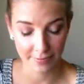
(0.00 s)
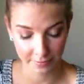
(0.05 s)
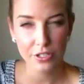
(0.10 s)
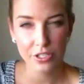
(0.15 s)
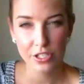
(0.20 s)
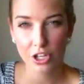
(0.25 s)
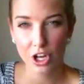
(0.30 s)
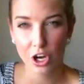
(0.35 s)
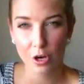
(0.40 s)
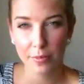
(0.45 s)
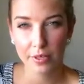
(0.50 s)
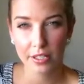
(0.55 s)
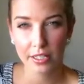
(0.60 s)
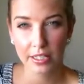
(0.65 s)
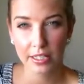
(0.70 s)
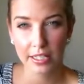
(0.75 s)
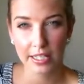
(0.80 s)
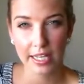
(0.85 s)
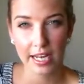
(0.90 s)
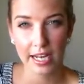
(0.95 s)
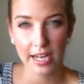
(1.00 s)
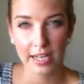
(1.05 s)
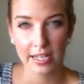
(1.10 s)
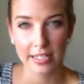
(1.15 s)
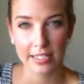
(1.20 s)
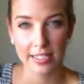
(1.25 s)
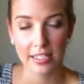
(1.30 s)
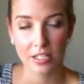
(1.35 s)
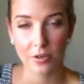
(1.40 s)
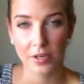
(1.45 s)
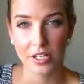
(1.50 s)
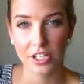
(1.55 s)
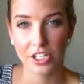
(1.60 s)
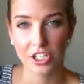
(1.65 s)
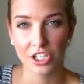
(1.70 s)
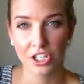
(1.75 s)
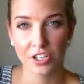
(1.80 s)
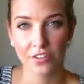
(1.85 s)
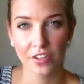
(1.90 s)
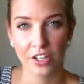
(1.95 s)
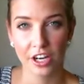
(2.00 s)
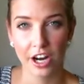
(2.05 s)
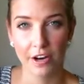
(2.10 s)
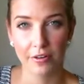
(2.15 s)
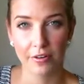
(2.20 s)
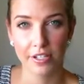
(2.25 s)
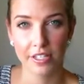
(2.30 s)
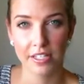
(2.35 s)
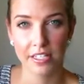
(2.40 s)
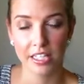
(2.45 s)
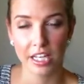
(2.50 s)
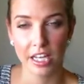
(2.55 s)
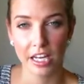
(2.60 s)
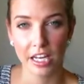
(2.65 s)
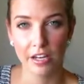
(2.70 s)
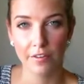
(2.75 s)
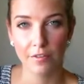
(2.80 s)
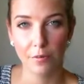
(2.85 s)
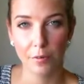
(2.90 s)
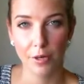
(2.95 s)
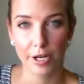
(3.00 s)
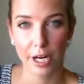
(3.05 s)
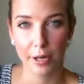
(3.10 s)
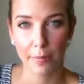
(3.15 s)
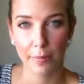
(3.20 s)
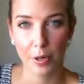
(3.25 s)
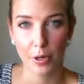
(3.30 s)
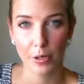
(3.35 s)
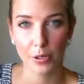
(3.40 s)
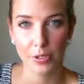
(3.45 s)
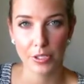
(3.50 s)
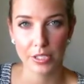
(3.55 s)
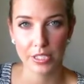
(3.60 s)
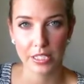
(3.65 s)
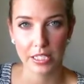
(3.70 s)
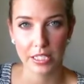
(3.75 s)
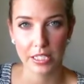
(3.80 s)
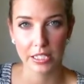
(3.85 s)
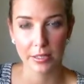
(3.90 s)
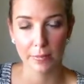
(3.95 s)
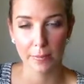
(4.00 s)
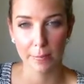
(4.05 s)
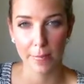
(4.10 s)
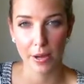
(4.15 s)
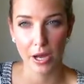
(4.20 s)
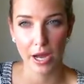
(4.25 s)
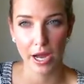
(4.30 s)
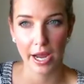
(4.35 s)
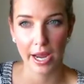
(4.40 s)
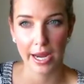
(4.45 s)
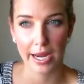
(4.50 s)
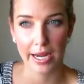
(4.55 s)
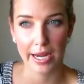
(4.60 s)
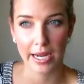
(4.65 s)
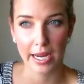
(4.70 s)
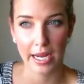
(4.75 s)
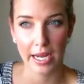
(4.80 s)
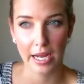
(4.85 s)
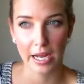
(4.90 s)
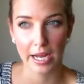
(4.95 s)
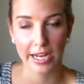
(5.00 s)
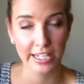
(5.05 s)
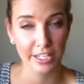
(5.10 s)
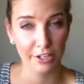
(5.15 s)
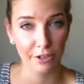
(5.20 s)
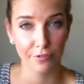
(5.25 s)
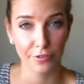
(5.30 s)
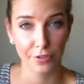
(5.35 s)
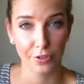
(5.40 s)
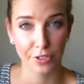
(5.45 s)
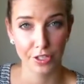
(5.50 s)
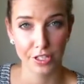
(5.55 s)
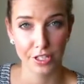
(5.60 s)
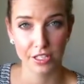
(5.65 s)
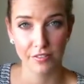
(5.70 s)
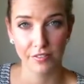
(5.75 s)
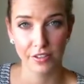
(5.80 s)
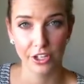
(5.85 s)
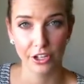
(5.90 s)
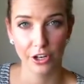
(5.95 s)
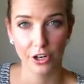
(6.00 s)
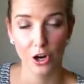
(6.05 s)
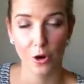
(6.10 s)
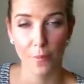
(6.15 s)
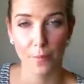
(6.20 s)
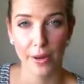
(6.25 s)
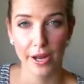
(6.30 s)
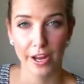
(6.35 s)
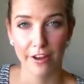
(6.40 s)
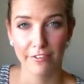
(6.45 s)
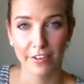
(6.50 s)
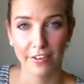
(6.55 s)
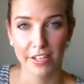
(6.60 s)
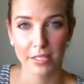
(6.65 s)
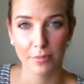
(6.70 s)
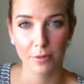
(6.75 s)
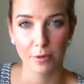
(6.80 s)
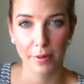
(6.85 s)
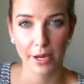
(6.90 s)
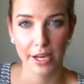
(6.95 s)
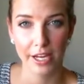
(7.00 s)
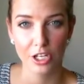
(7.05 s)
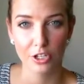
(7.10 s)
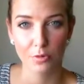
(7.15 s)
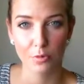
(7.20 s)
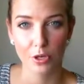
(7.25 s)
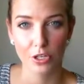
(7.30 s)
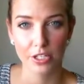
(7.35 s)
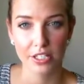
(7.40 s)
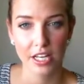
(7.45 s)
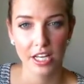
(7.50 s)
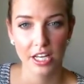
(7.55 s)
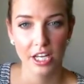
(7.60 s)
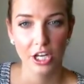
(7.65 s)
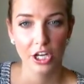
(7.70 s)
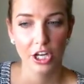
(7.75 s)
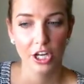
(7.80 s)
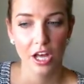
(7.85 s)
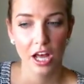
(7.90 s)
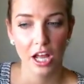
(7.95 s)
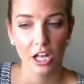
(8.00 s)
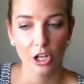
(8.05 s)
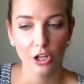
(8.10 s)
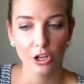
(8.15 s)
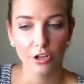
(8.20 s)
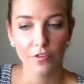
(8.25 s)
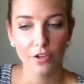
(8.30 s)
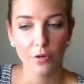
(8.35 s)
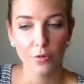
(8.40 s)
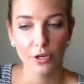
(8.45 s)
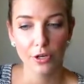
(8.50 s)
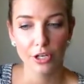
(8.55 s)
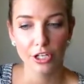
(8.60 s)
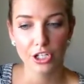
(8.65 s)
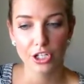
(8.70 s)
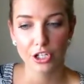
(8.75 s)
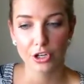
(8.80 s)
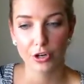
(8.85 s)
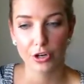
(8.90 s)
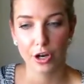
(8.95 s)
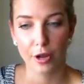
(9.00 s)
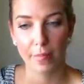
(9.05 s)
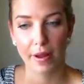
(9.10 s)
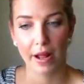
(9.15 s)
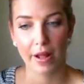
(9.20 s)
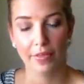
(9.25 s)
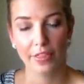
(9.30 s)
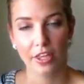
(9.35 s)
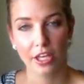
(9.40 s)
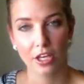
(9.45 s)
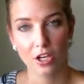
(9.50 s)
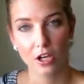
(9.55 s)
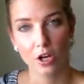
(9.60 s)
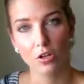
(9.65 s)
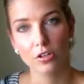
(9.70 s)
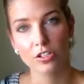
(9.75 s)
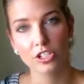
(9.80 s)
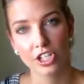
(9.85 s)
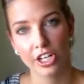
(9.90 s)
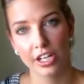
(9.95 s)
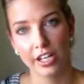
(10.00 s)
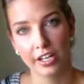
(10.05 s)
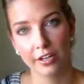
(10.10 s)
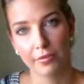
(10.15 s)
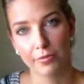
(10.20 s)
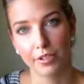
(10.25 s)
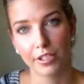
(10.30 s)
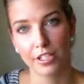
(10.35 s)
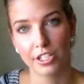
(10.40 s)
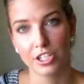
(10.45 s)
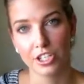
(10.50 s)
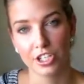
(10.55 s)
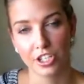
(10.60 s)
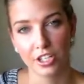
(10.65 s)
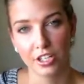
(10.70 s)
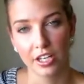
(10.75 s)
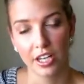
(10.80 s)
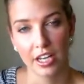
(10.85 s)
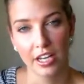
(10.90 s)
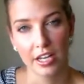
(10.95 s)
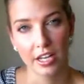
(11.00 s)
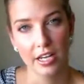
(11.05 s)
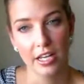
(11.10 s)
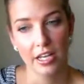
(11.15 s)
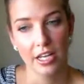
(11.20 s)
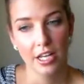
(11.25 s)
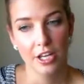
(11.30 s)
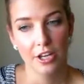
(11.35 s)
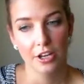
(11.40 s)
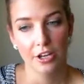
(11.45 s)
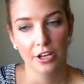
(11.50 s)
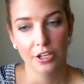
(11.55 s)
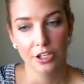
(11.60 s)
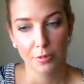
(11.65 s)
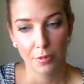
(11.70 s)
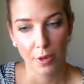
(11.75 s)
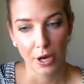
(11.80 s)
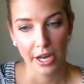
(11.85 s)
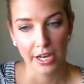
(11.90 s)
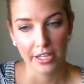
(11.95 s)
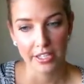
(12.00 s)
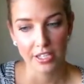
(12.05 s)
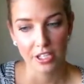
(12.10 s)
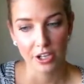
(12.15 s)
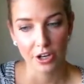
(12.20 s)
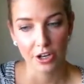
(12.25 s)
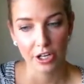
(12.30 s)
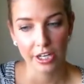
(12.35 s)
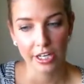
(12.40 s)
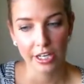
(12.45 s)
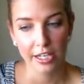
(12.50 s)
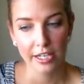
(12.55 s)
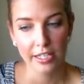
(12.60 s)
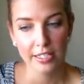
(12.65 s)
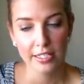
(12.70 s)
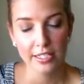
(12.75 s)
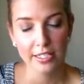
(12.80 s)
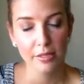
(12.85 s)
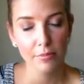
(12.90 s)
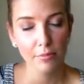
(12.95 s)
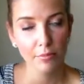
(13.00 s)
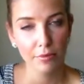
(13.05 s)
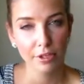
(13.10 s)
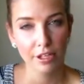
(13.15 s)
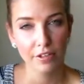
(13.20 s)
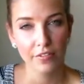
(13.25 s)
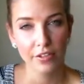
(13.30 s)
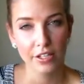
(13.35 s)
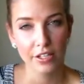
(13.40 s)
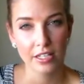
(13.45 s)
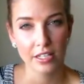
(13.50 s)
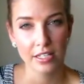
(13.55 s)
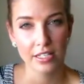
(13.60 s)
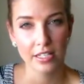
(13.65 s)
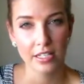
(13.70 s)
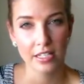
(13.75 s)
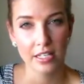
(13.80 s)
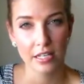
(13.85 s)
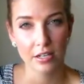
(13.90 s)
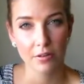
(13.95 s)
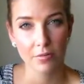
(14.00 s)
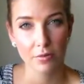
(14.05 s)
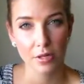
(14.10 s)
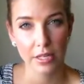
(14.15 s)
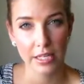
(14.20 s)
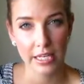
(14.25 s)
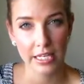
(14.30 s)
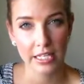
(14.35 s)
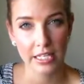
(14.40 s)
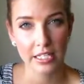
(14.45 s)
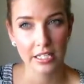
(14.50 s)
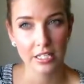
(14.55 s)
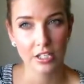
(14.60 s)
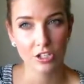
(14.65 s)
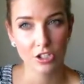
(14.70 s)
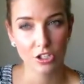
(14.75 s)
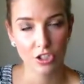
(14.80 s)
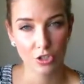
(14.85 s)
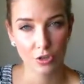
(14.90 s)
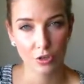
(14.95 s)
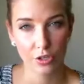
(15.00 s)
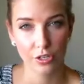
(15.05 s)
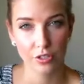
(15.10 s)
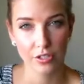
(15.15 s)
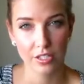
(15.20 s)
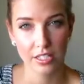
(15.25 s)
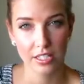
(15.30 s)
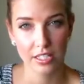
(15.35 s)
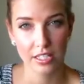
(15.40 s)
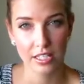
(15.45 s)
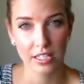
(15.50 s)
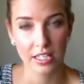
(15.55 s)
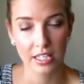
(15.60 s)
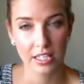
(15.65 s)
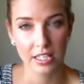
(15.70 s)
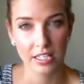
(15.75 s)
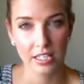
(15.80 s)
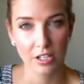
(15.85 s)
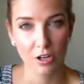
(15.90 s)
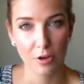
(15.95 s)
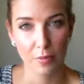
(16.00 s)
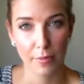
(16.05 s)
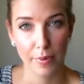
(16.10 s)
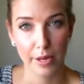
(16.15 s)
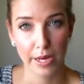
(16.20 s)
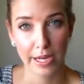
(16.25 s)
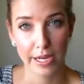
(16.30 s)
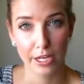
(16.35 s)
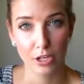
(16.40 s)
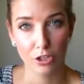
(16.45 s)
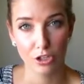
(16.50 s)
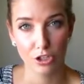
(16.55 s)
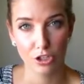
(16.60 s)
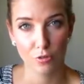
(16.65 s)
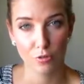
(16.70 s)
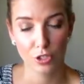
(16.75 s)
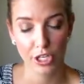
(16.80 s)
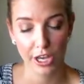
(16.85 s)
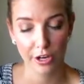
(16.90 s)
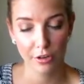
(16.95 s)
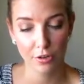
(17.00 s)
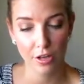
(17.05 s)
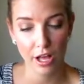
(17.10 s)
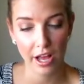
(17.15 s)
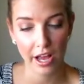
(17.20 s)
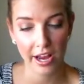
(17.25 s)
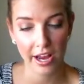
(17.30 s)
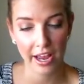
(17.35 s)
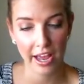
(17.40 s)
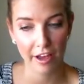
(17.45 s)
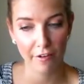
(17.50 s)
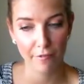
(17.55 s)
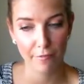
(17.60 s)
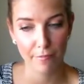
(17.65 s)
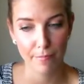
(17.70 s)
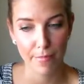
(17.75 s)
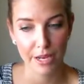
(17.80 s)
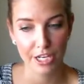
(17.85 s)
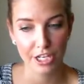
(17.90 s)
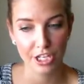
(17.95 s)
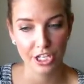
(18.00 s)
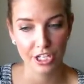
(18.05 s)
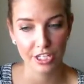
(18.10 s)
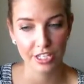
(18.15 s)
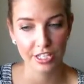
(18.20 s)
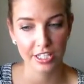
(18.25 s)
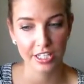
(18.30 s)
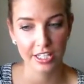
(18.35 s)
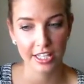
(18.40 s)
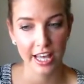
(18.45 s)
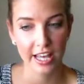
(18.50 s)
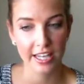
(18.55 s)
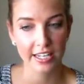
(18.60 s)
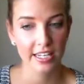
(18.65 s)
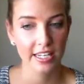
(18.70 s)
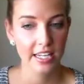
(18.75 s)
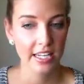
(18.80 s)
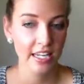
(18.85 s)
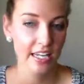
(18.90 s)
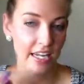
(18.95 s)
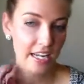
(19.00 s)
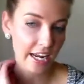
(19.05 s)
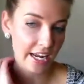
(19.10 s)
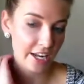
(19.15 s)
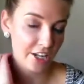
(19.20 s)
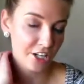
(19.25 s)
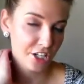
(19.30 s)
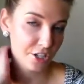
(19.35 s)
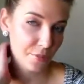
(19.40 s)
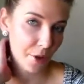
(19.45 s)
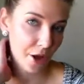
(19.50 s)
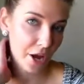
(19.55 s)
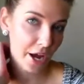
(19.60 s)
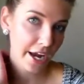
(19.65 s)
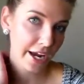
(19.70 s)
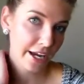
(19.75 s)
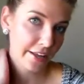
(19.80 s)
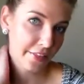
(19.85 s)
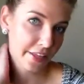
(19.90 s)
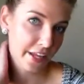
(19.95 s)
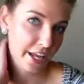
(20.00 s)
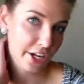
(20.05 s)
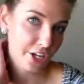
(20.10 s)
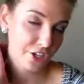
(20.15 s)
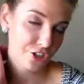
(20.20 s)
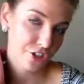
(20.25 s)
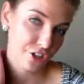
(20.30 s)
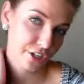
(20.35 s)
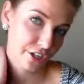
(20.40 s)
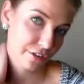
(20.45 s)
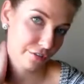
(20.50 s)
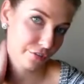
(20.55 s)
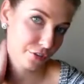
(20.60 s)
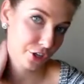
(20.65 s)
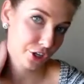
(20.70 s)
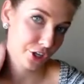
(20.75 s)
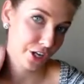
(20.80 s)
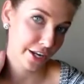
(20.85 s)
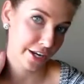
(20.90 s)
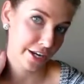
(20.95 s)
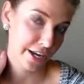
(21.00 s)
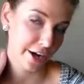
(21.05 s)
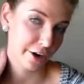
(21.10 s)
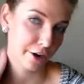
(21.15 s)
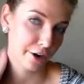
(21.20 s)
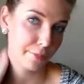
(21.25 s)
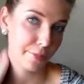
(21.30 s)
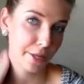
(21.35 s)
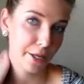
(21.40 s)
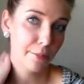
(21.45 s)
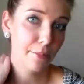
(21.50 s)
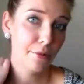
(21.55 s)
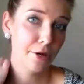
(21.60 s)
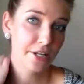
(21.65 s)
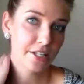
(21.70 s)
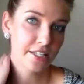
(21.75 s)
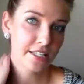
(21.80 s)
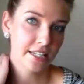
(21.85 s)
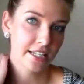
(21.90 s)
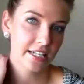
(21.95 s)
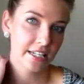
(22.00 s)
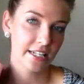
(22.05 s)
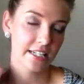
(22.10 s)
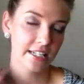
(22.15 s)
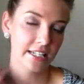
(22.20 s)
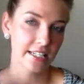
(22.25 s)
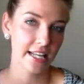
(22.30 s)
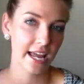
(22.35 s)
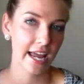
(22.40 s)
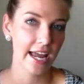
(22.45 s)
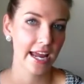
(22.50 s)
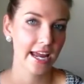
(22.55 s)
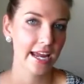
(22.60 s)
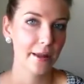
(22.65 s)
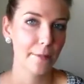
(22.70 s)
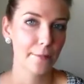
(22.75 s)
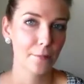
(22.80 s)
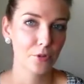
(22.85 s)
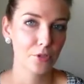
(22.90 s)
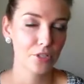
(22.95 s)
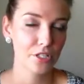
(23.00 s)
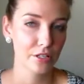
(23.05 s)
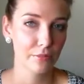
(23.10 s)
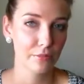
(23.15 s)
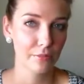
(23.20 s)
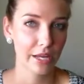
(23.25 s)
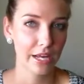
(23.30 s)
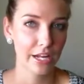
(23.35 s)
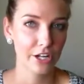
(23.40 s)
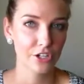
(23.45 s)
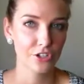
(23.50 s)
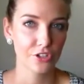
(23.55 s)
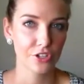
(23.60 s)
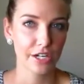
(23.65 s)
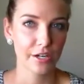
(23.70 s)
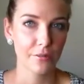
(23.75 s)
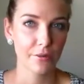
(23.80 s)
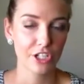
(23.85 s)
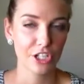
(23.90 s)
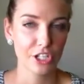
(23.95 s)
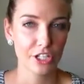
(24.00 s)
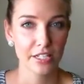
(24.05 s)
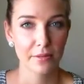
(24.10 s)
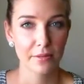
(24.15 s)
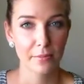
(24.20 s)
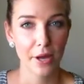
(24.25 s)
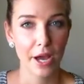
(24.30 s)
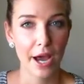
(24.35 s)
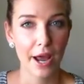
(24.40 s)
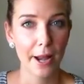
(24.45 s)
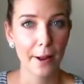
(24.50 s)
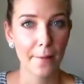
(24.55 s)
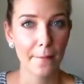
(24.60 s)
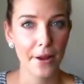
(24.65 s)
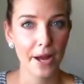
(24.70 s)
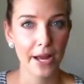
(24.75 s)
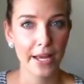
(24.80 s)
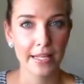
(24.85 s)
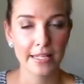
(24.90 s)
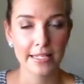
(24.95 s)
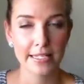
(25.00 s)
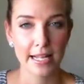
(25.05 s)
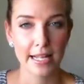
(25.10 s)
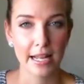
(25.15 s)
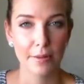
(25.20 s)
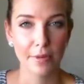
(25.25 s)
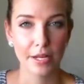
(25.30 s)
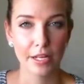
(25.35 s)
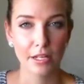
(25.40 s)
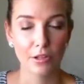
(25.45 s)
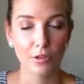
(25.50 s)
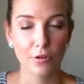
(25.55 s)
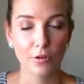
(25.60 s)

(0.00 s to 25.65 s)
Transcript: The most commonly asked question that I received when I posted my idea of doing this video on my Facebook page was, a lot of you wanted to know about the culture and religion in Dubai. So in some previous related tutorials to this on my YouTube channel, I have mentioned that in Dubai, in the country of the United Arab Emirates, it is a Muslim country which is abiding by Islamic